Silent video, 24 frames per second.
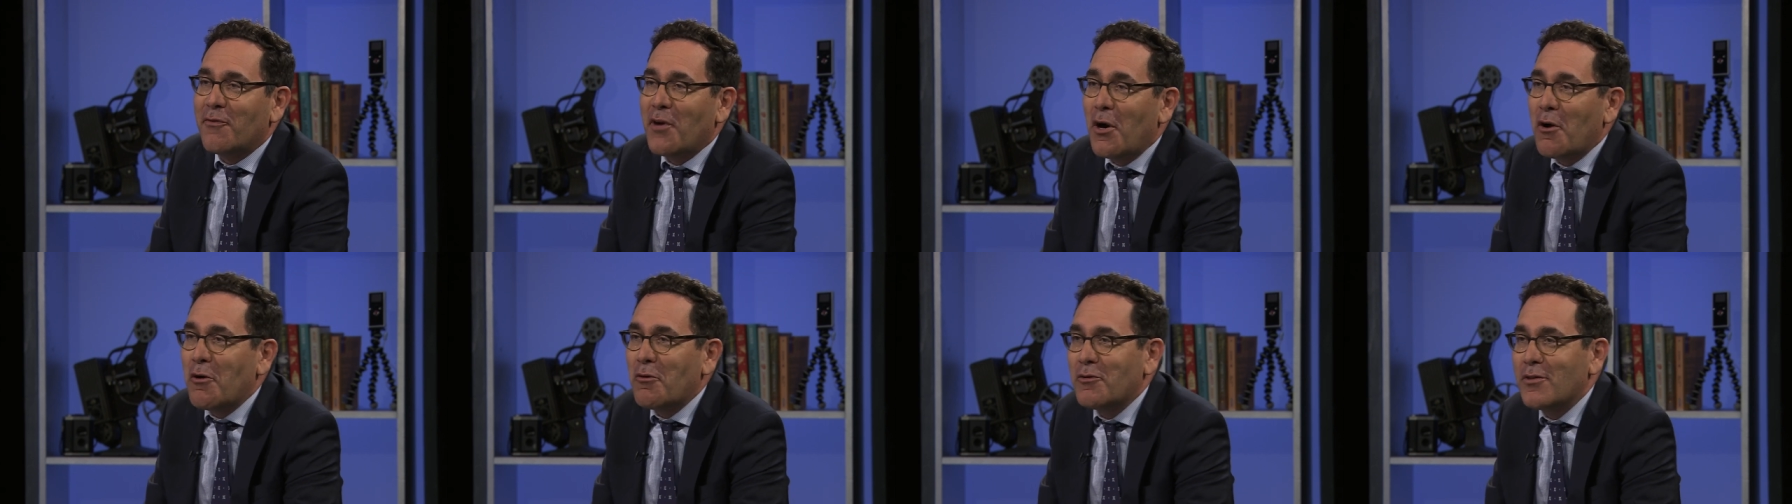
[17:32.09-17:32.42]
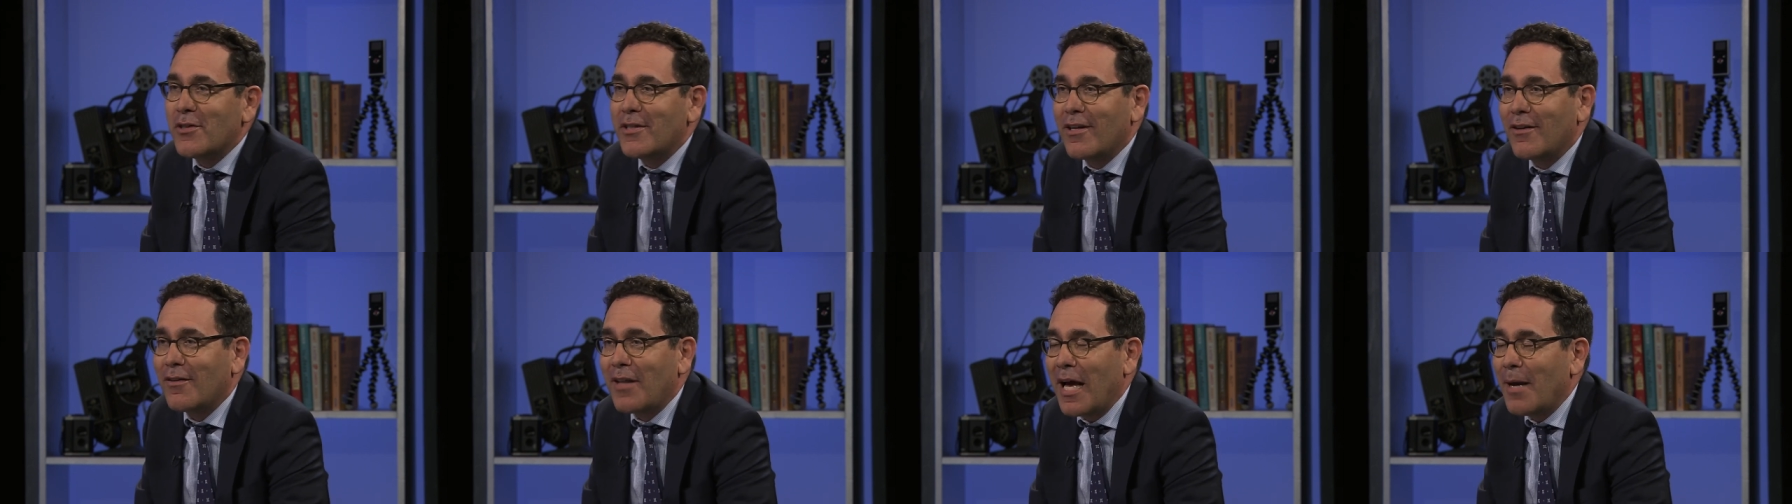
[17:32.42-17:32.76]
their
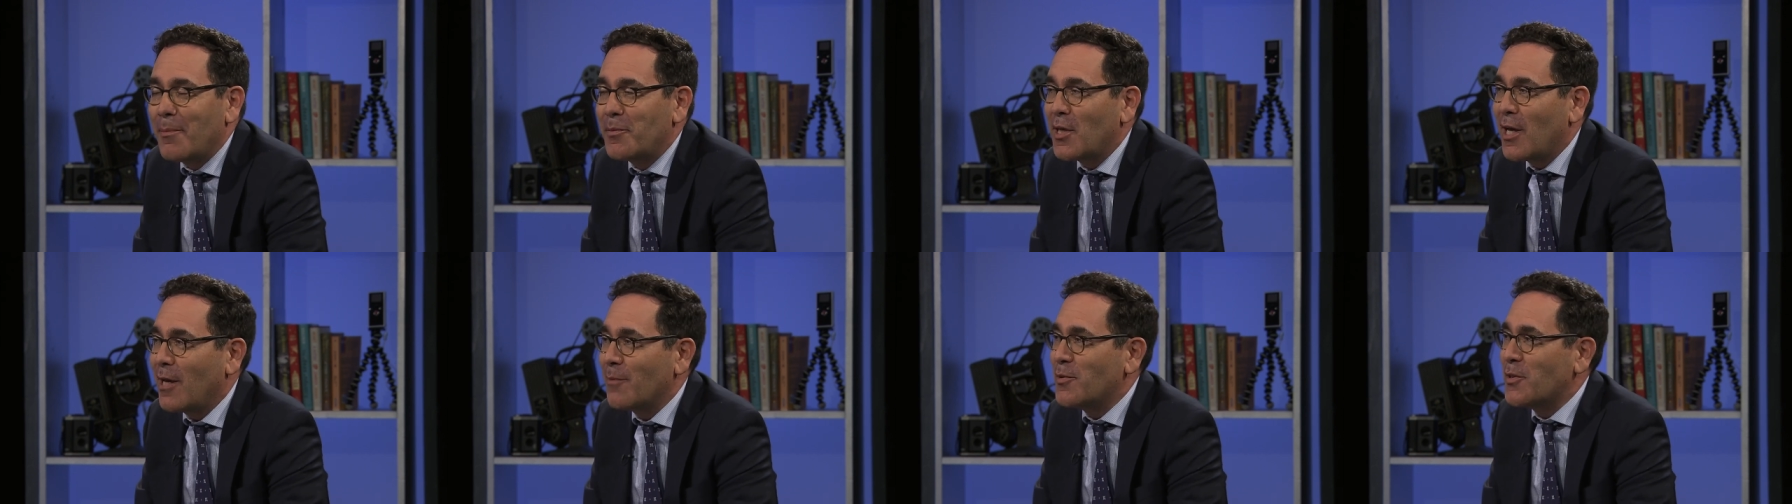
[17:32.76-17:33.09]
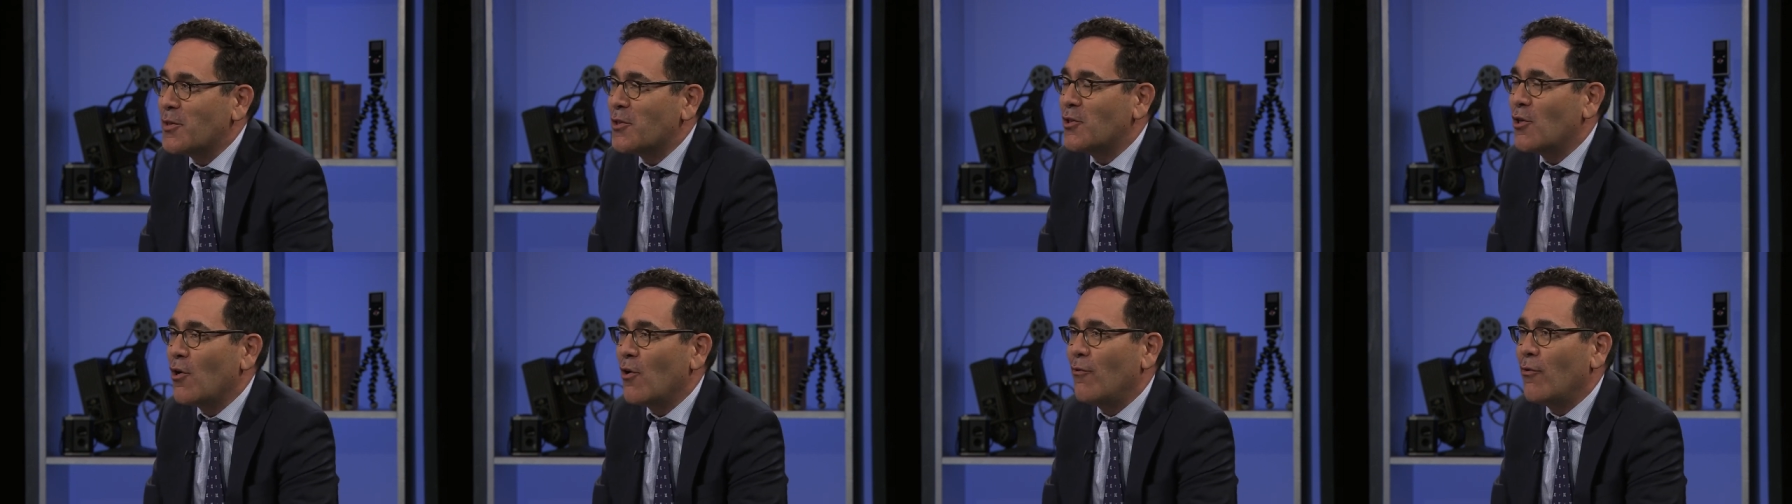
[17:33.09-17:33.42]
phones, their
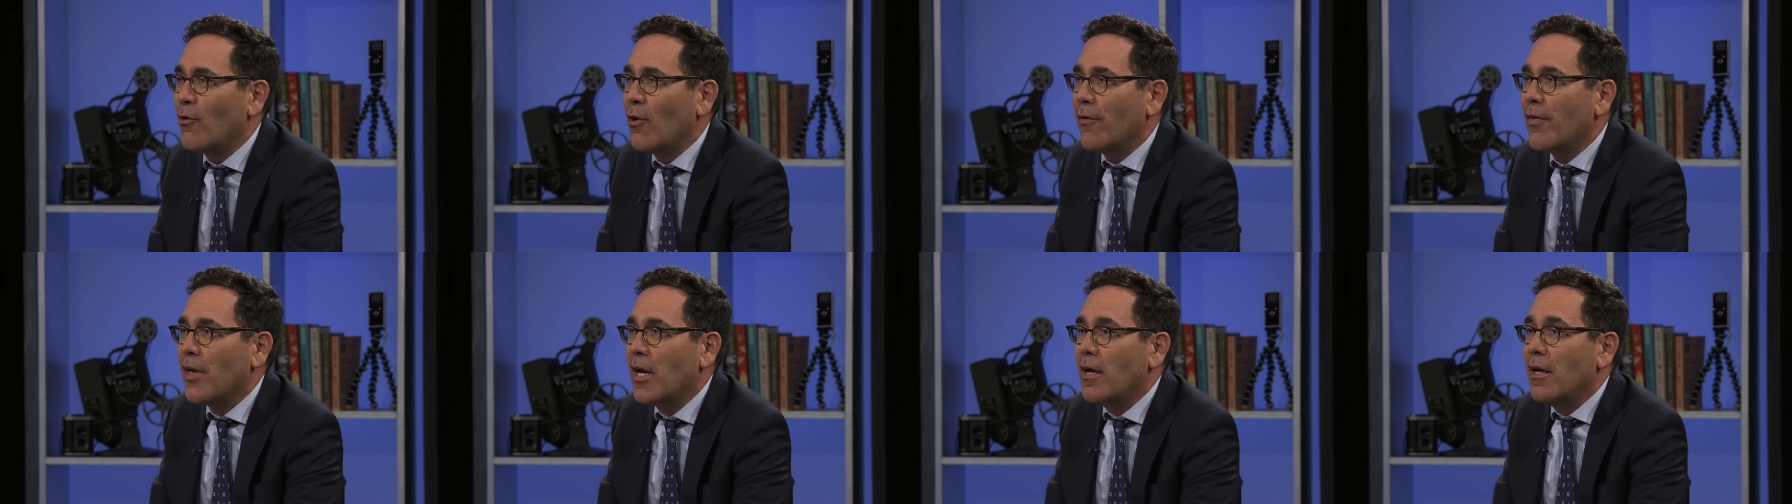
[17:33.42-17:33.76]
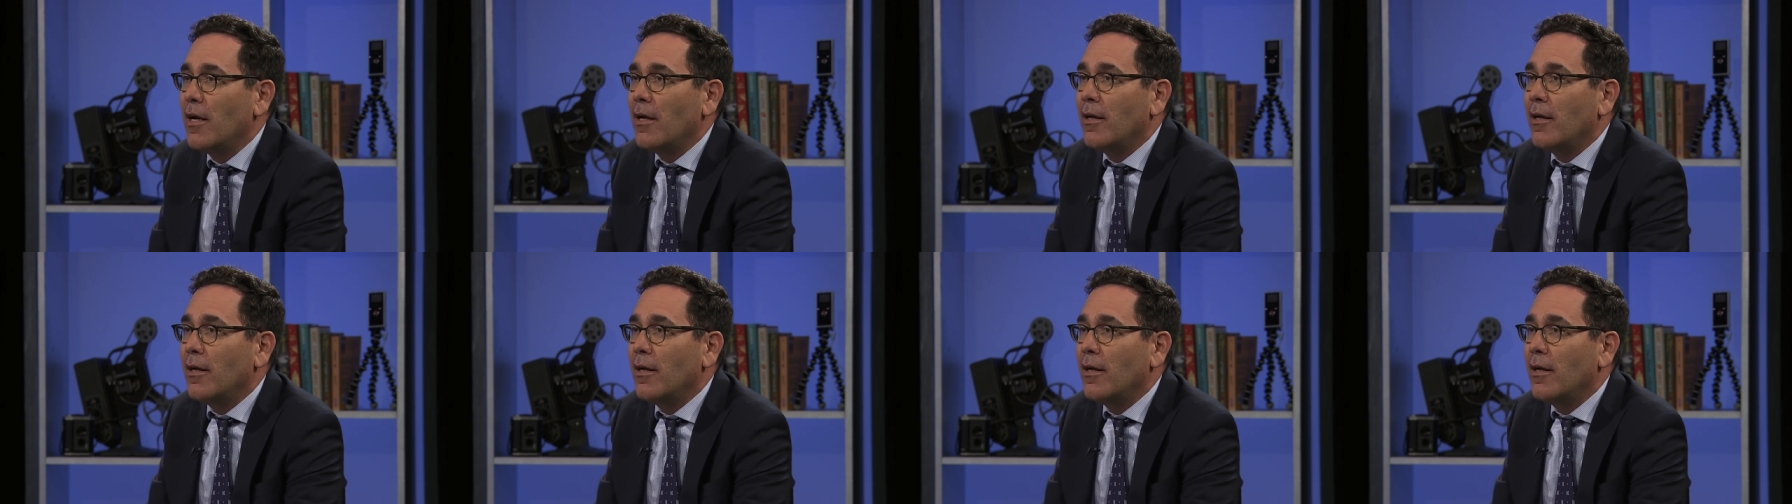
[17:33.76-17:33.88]
laptops, and so forth.